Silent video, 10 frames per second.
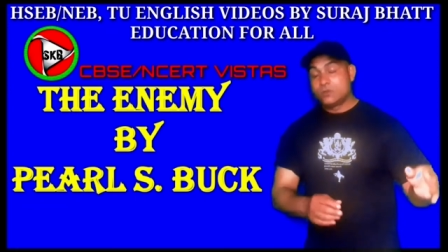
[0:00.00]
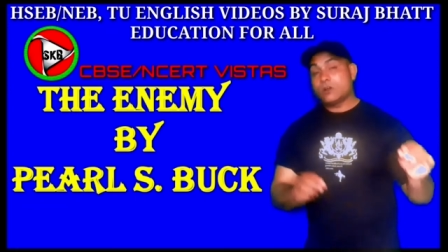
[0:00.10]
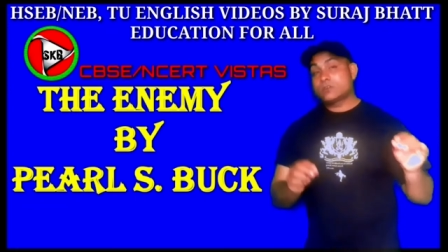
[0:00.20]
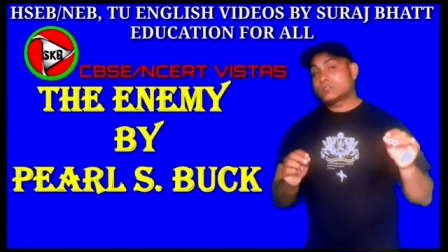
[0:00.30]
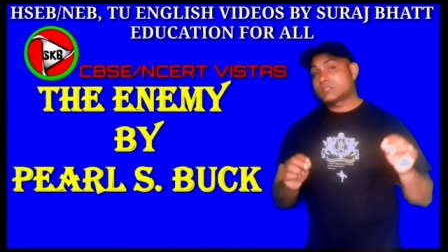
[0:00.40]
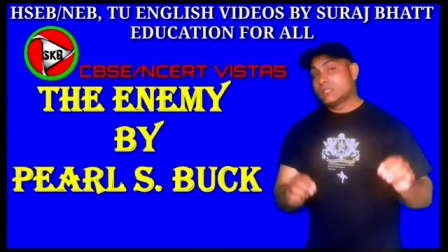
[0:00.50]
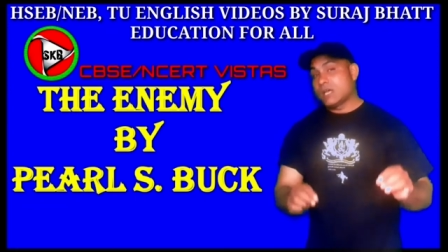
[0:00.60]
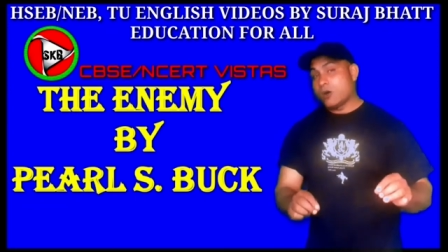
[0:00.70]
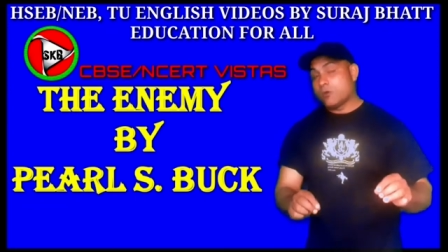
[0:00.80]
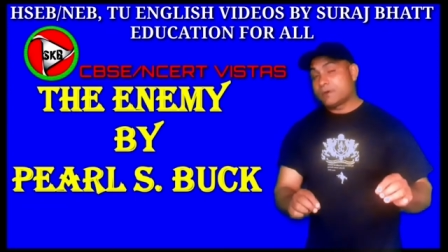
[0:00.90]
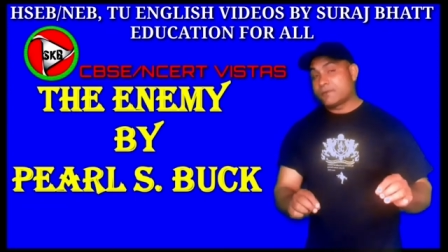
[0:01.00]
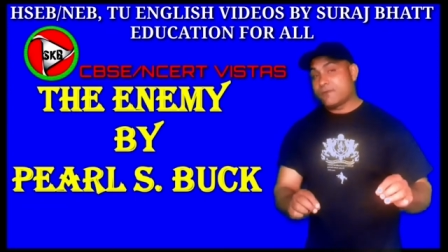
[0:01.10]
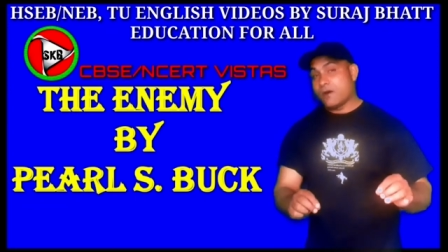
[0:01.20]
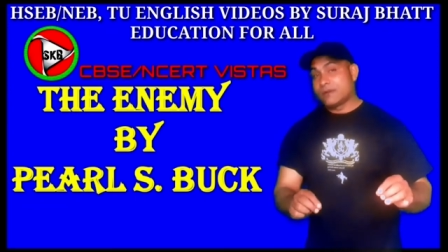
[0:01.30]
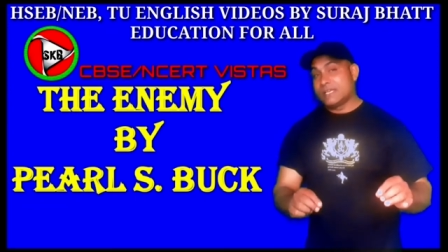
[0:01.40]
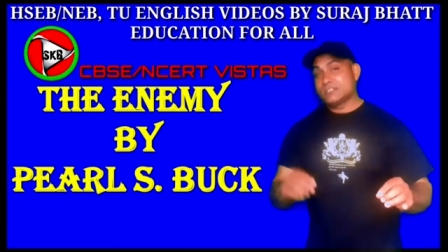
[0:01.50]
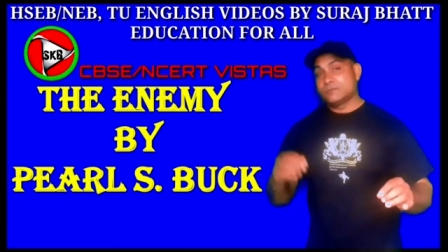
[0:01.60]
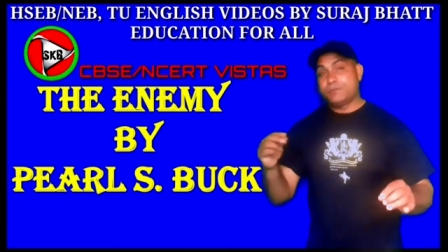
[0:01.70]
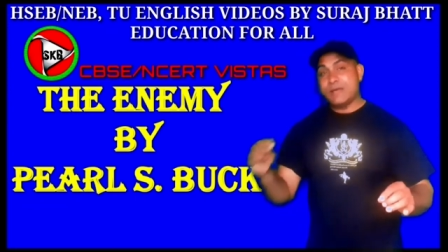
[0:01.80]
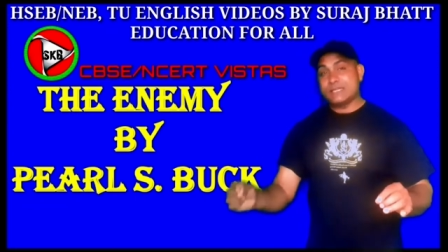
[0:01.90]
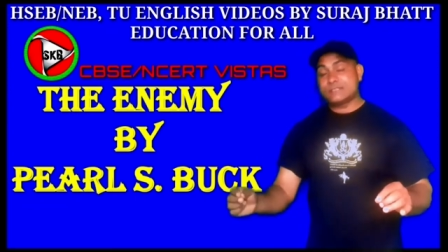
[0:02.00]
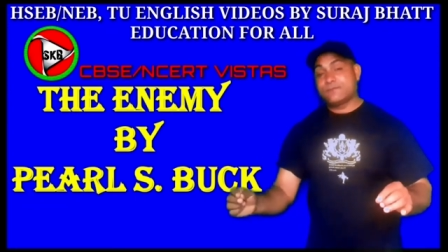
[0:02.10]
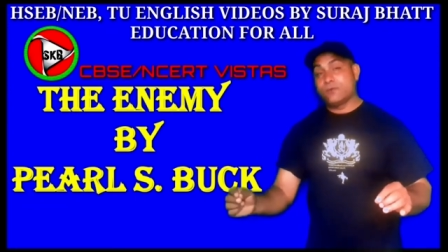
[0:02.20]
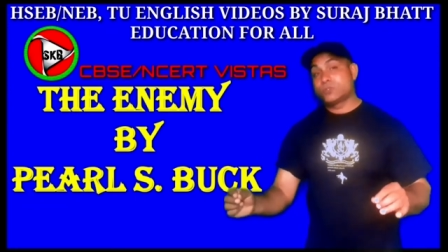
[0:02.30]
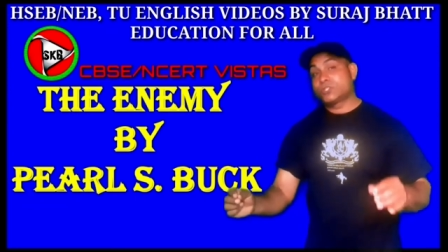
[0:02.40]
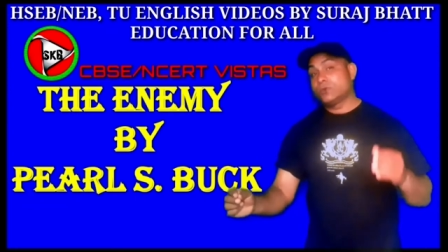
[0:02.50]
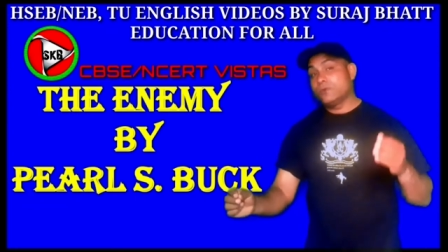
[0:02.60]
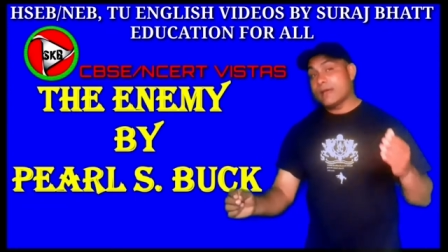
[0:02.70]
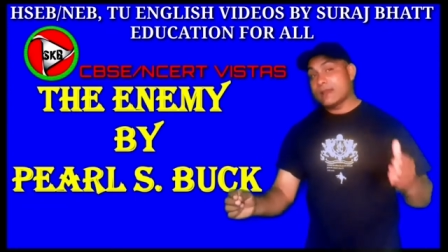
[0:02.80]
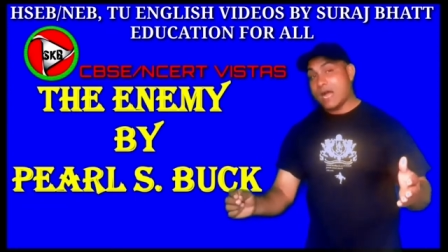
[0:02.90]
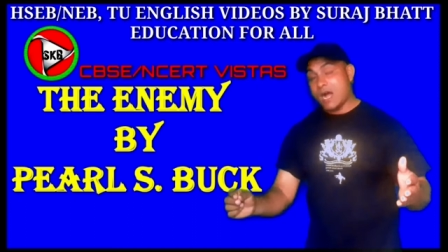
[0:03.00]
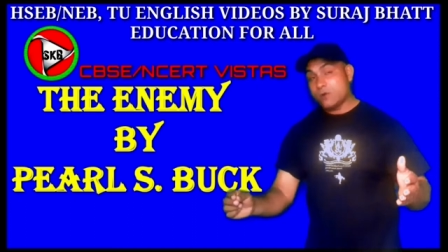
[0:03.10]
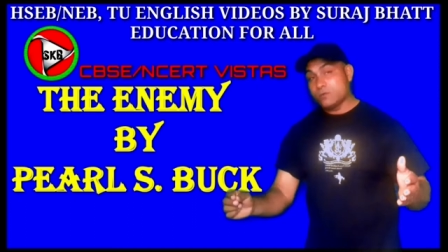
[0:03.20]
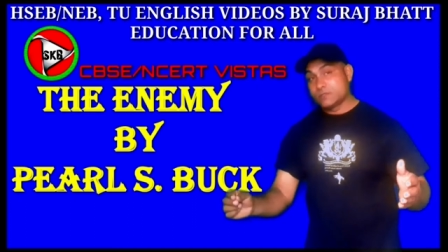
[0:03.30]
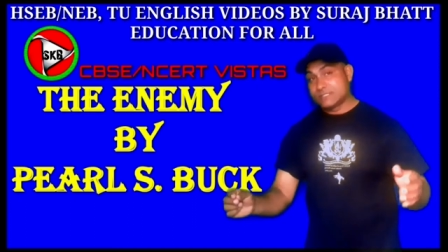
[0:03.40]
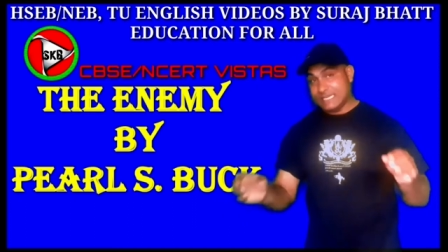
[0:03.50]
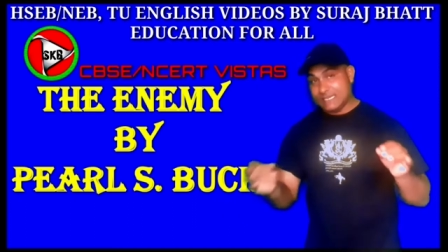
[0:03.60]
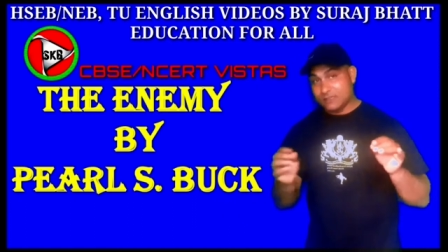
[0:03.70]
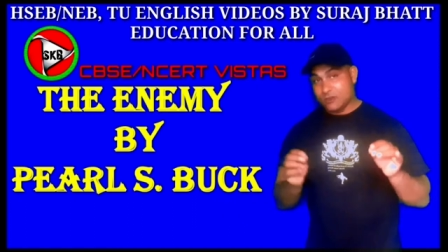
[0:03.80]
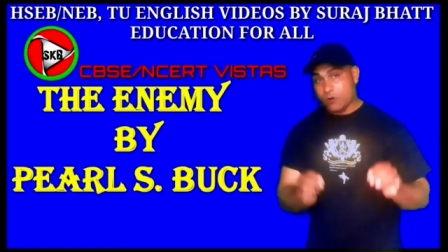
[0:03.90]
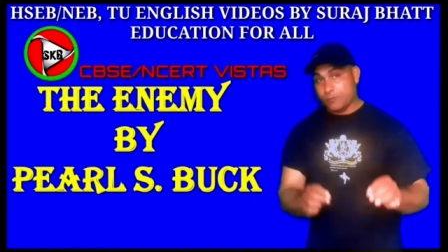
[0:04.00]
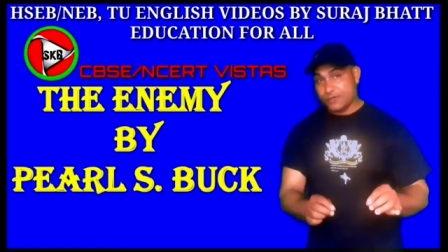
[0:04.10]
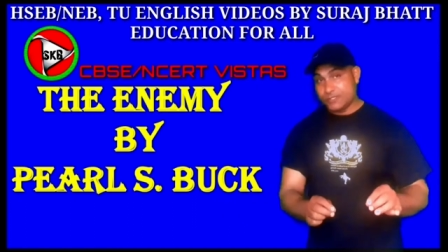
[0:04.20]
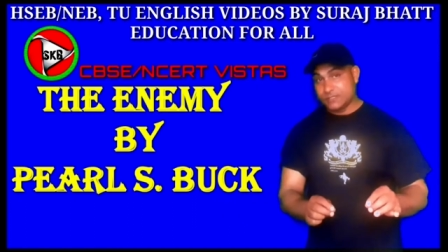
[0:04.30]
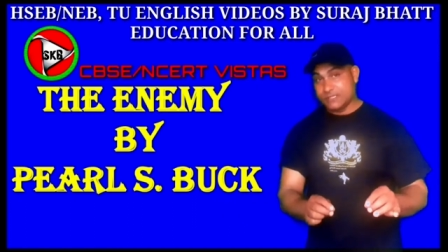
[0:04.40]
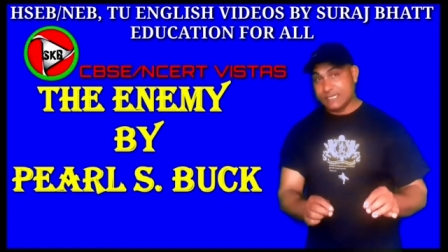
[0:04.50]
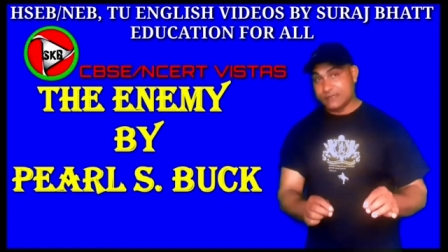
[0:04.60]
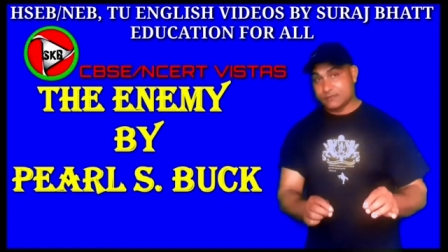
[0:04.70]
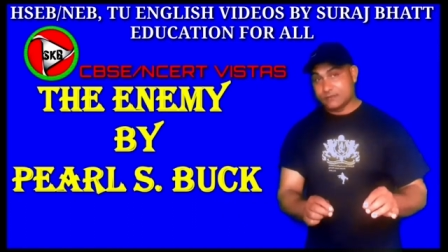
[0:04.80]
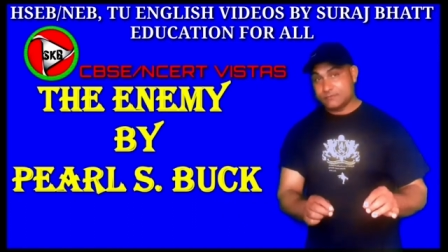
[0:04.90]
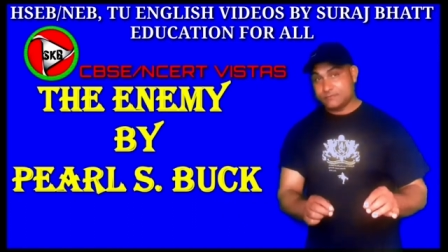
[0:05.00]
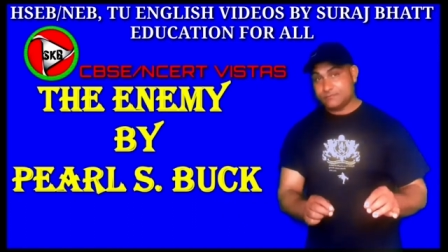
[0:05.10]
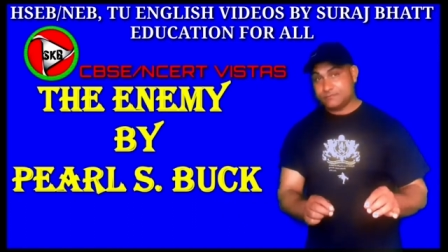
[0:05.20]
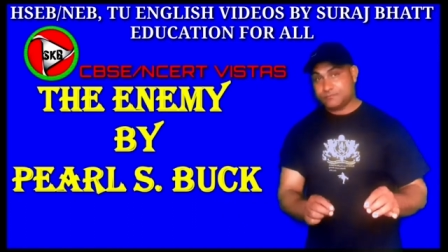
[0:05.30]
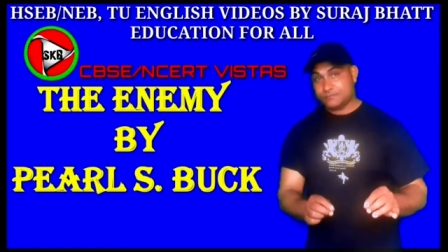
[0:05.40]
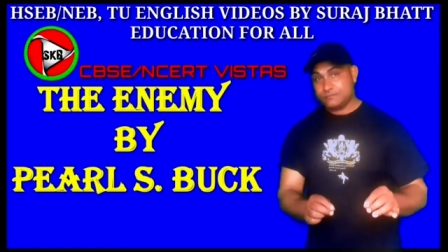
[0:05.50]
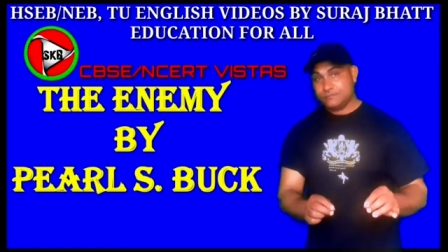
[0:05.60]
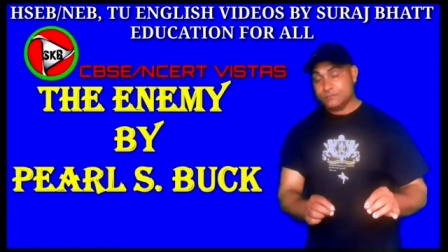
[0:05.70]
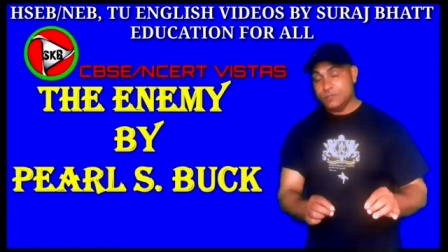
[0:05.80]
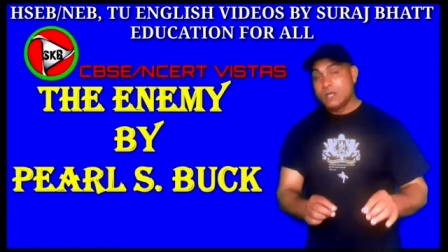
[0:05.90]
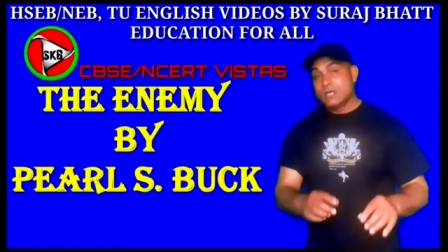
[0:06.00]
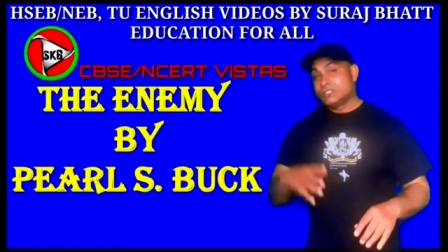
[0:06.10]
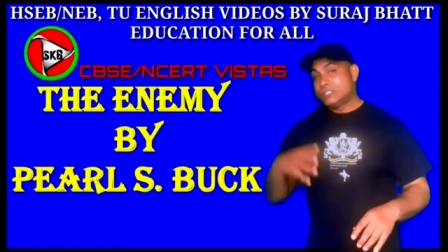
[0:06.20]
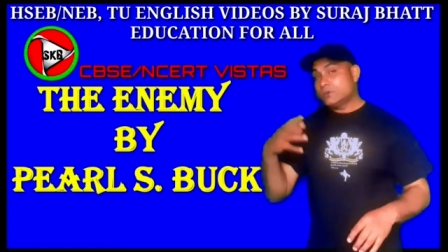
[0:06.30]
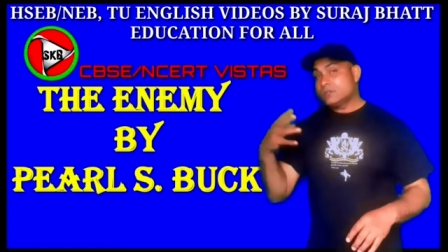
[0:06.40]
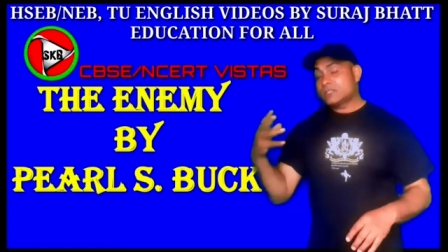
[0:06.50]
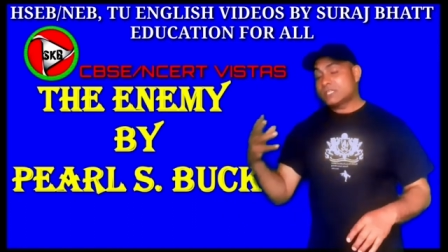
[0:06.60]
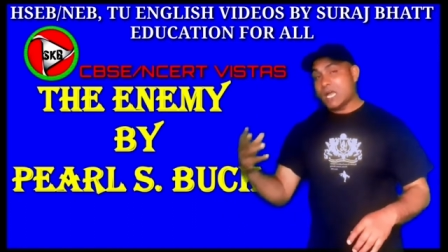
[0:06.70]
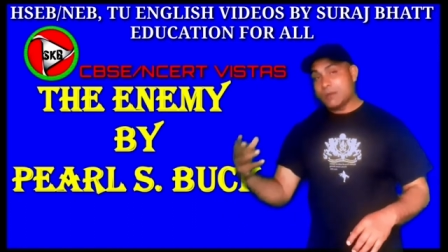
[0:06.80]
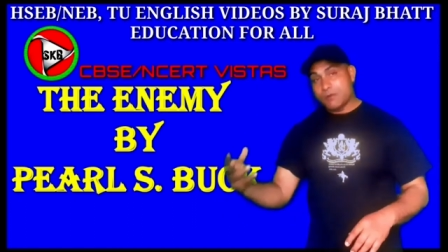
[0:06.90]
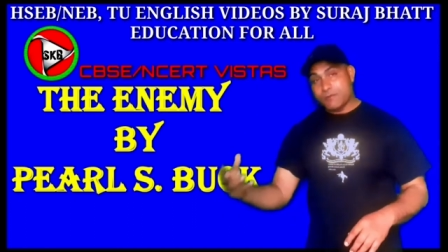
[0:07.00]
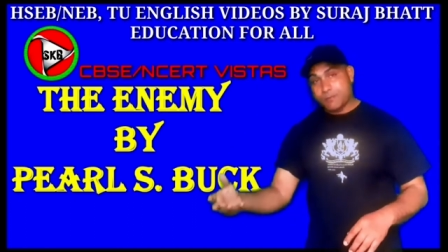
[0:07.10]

Dr. Sadao performed his best for 12 hours in the operation theater. During the time of